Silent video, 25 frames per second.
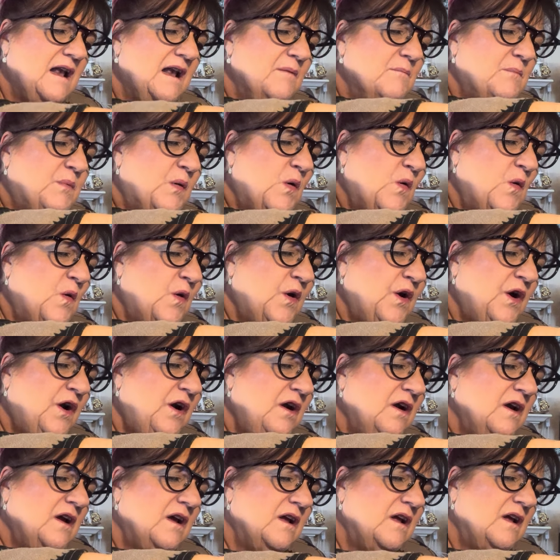
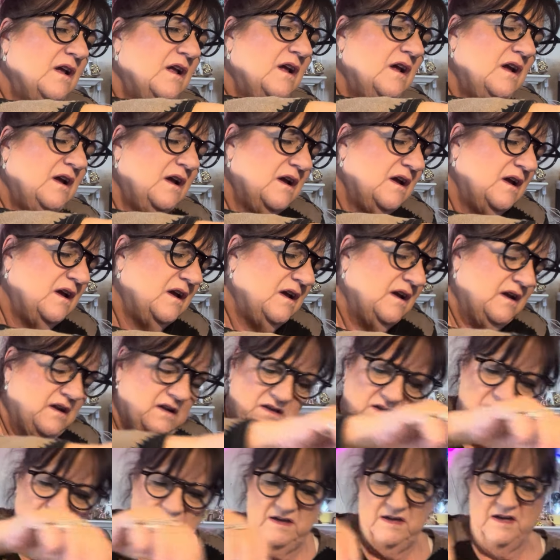pour,
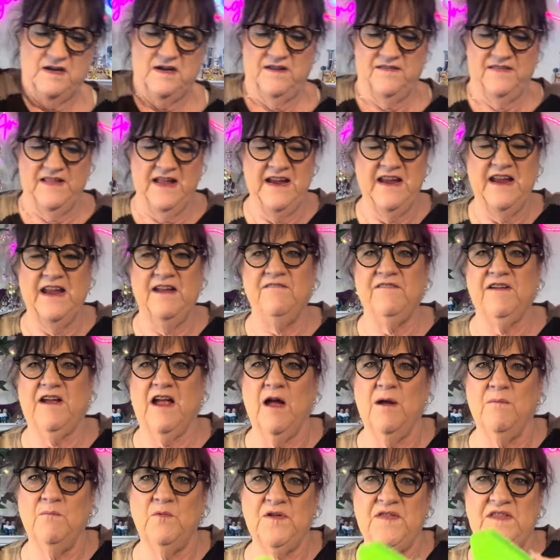they
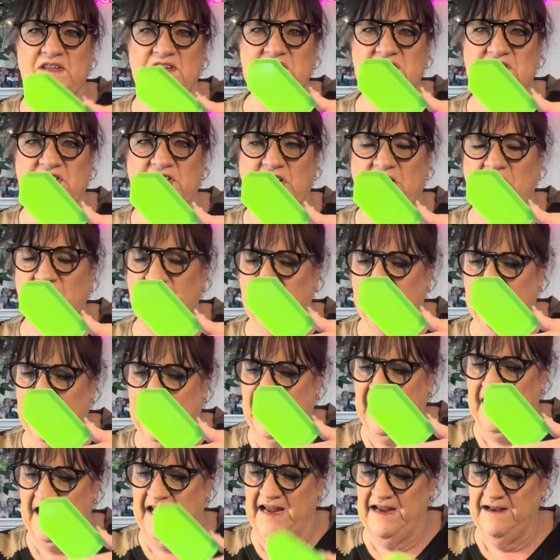come with this little
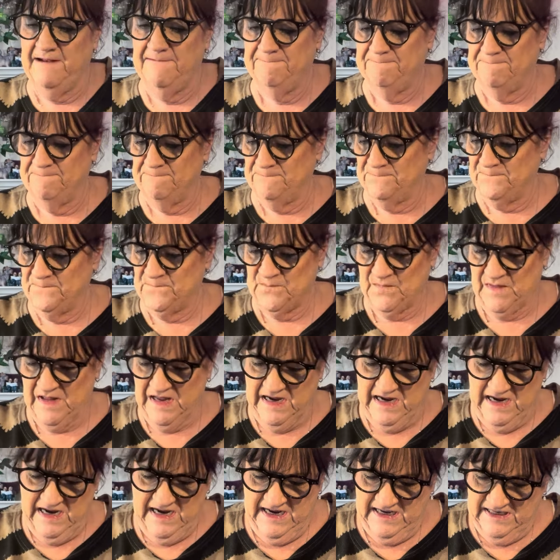thing.
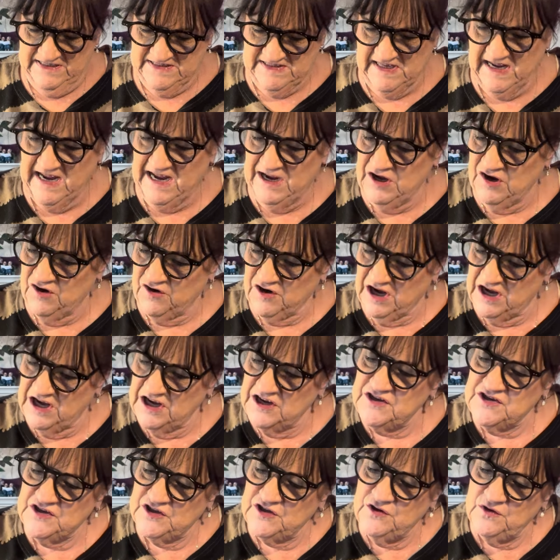Say you're going to
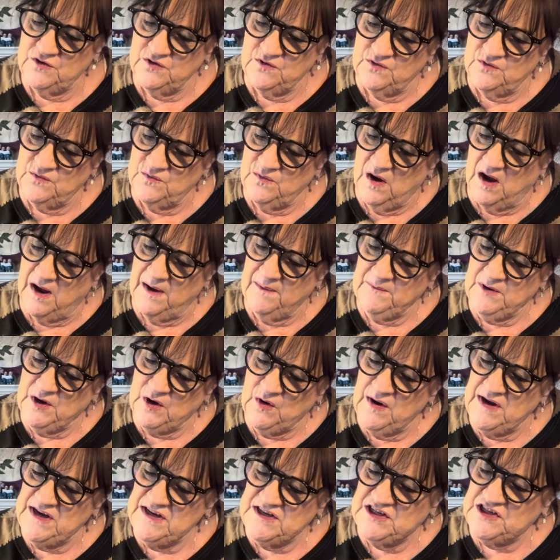do, I'm
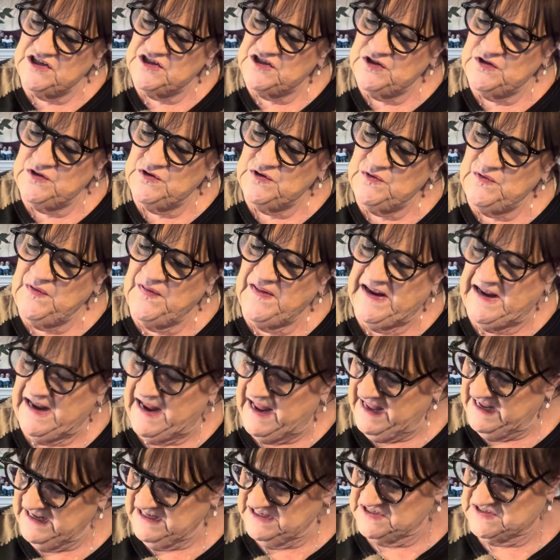going to do the
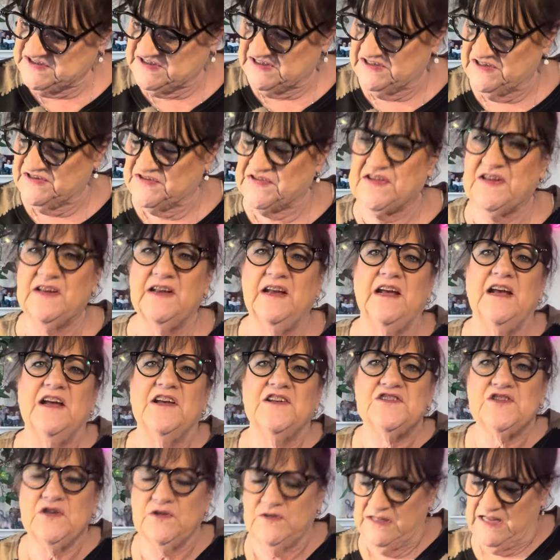X's.
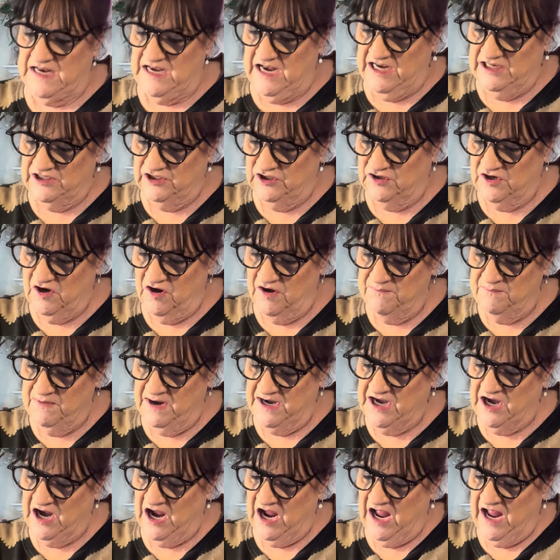So then I look on my
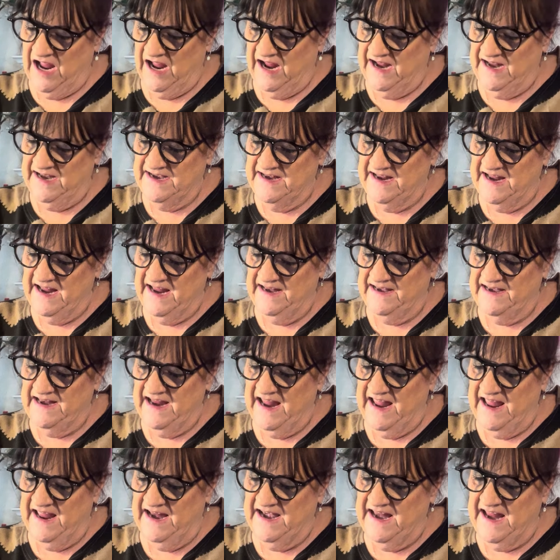guide, and
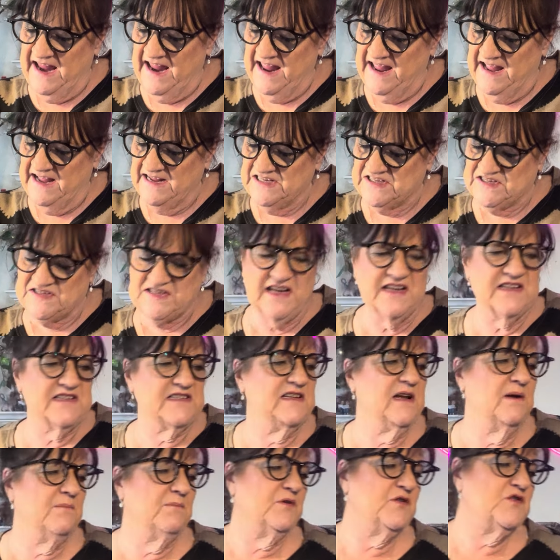an X is
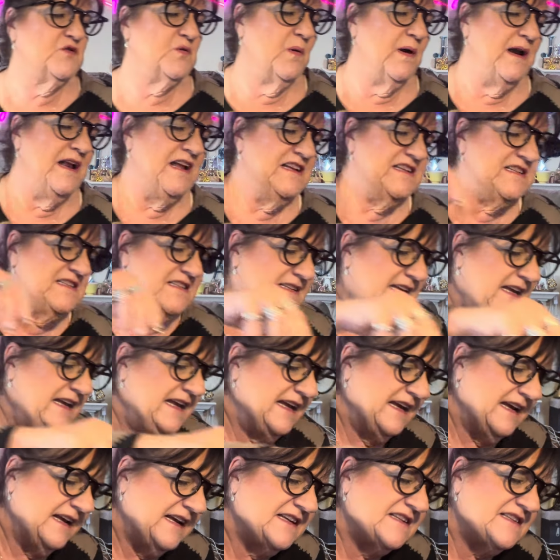number
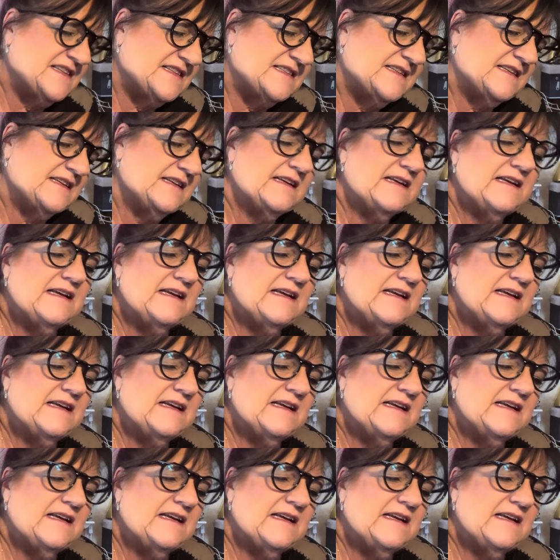26.